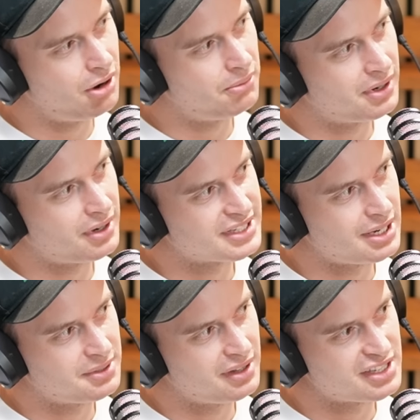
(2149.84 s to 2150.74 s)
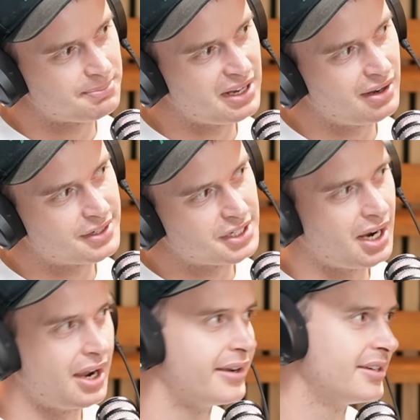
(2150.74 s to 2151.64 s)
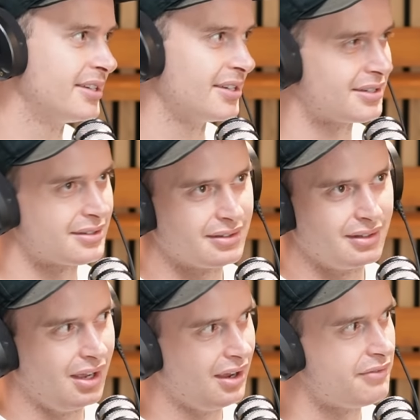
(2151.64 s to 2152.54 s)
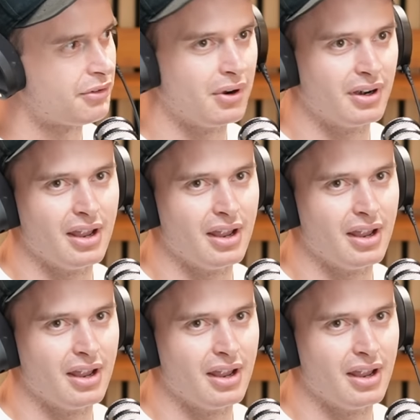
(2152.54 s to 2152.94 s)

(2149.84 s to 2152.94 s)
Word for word: no, we don't accept it. There's been no change. Just like but everyone, the